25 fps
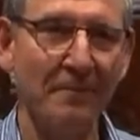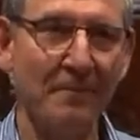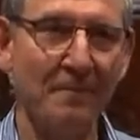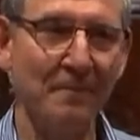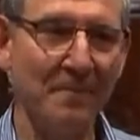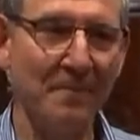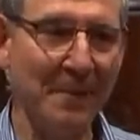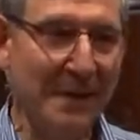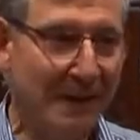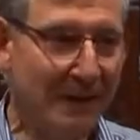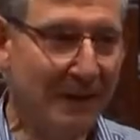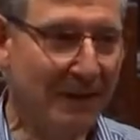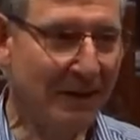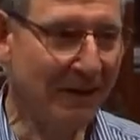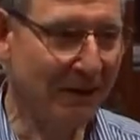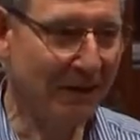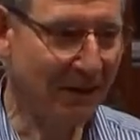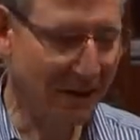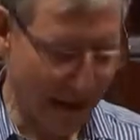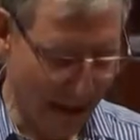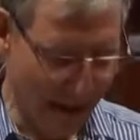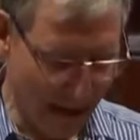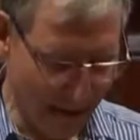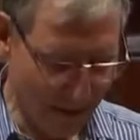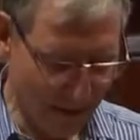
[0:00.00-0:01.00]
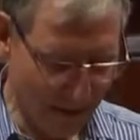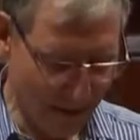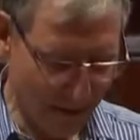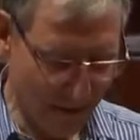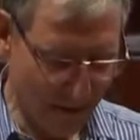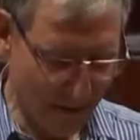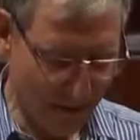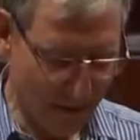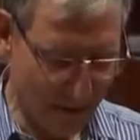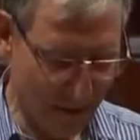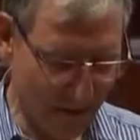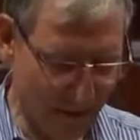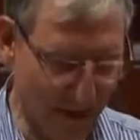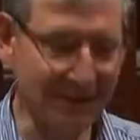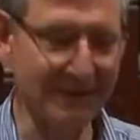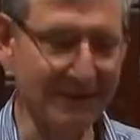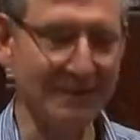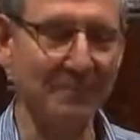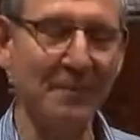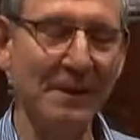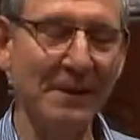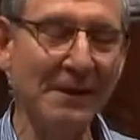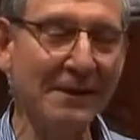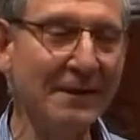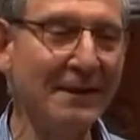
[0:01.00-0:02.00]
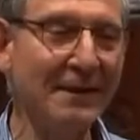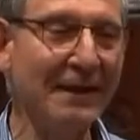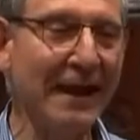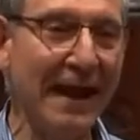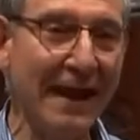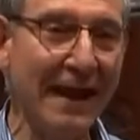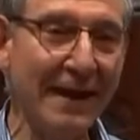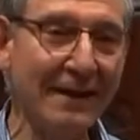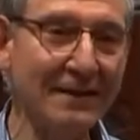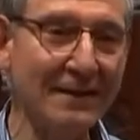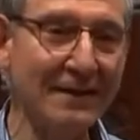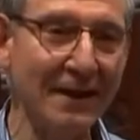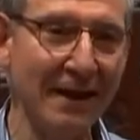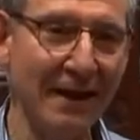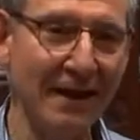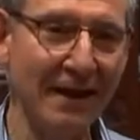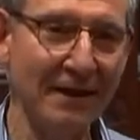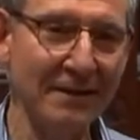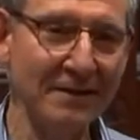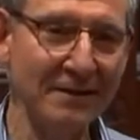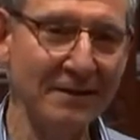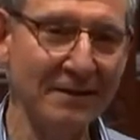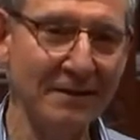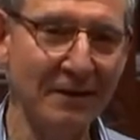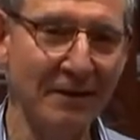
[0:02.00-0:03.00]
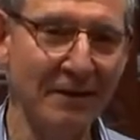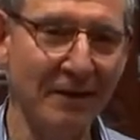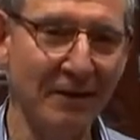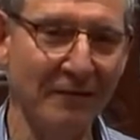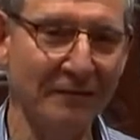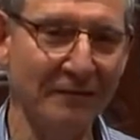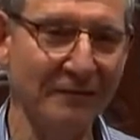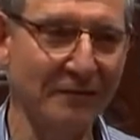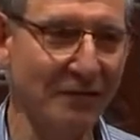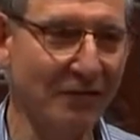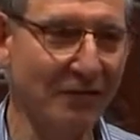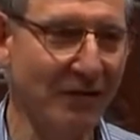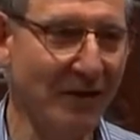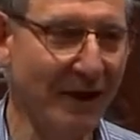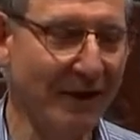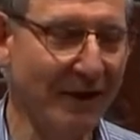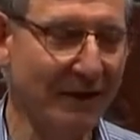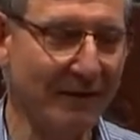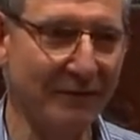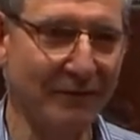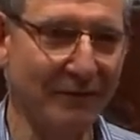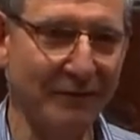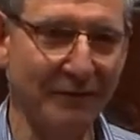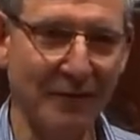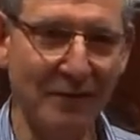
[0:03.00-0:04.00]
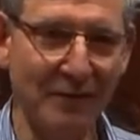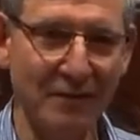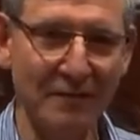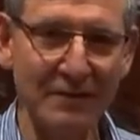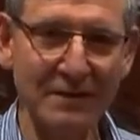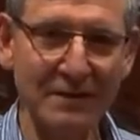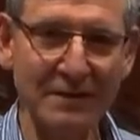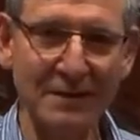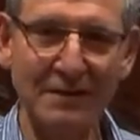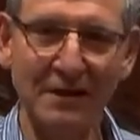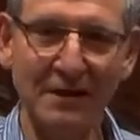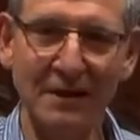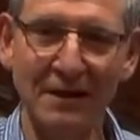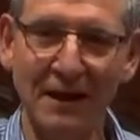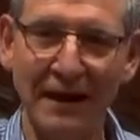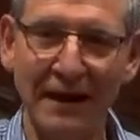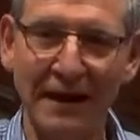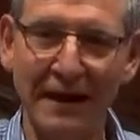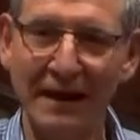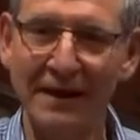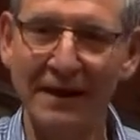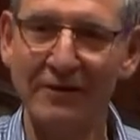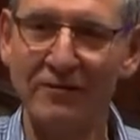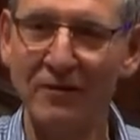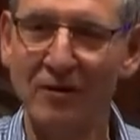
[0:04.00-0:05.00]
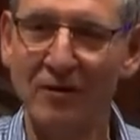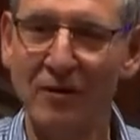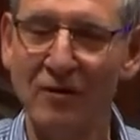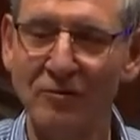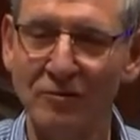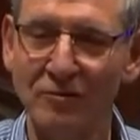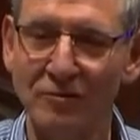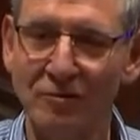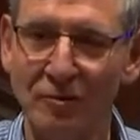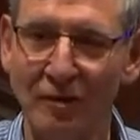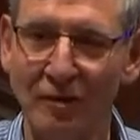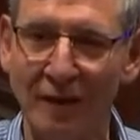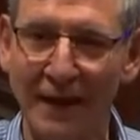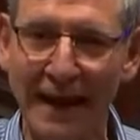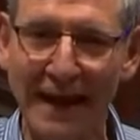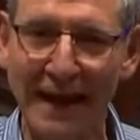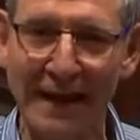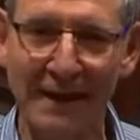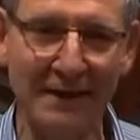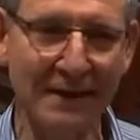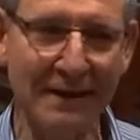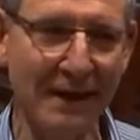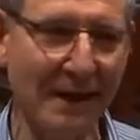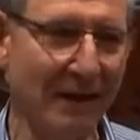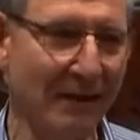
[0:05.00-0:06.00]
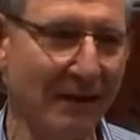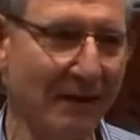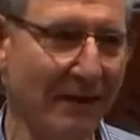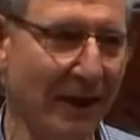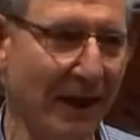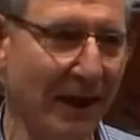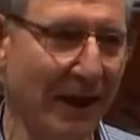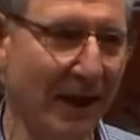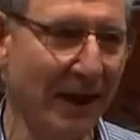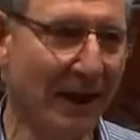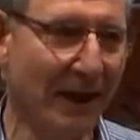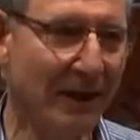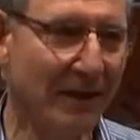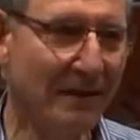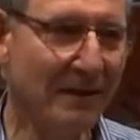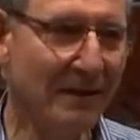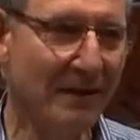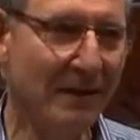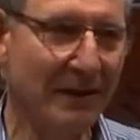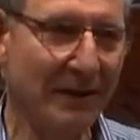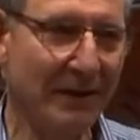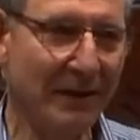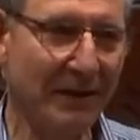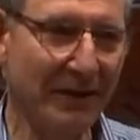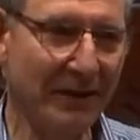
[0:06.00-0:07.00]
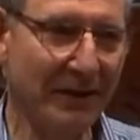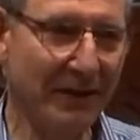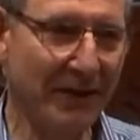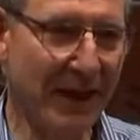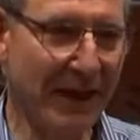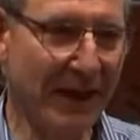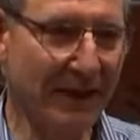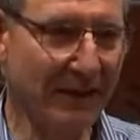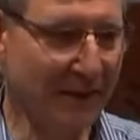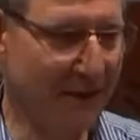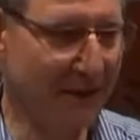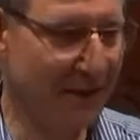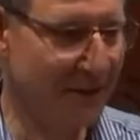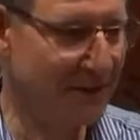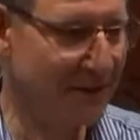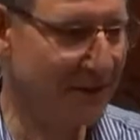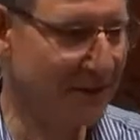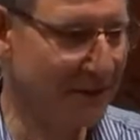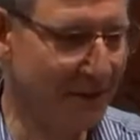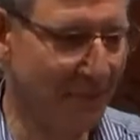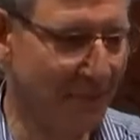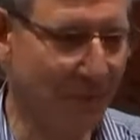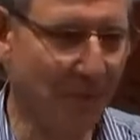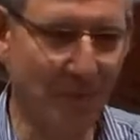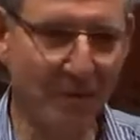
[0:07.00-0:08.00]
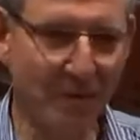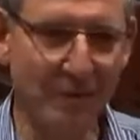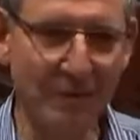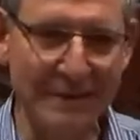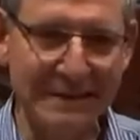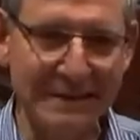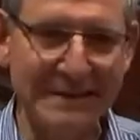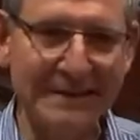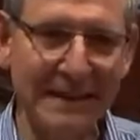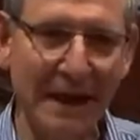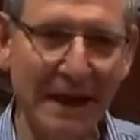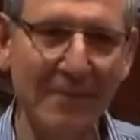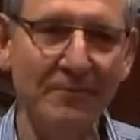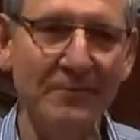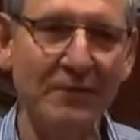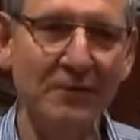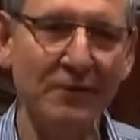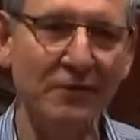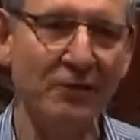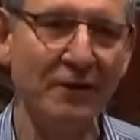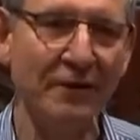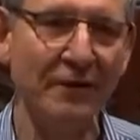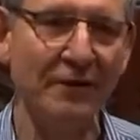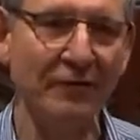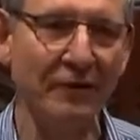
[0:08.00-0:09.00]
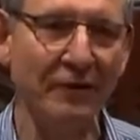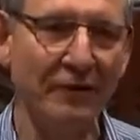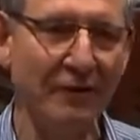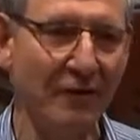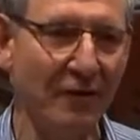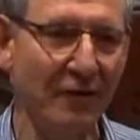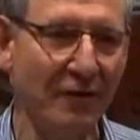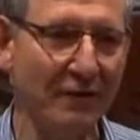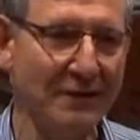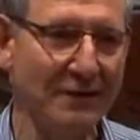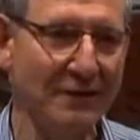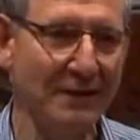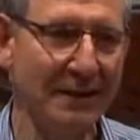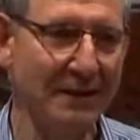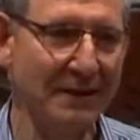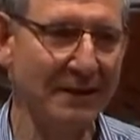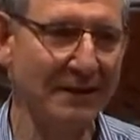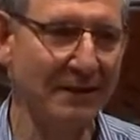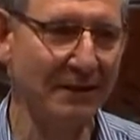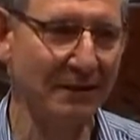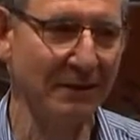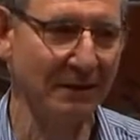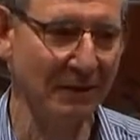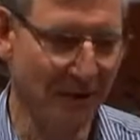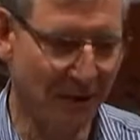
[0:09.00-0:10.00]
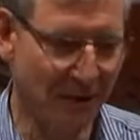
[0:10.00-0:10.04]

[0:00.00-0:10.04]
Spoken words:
billion hectares of degraded forest and agricultural land out there that can support some degree of reforestation.